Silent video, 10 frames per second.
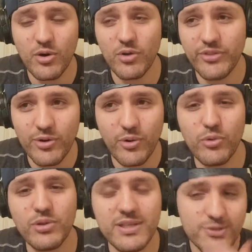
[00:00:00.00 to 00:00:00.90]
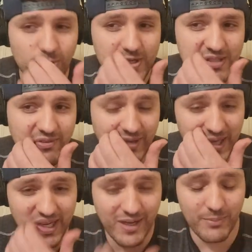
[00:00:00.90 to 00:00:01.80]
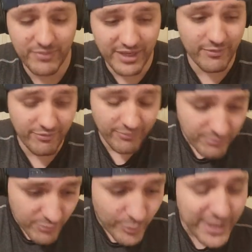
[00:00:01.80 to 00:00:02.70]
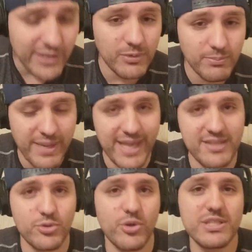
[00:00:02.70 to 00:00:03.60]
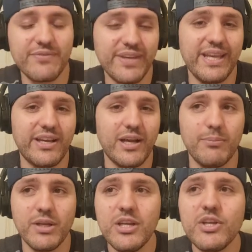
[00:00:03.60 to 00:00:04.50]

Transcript: their only source of income, their real main source of income,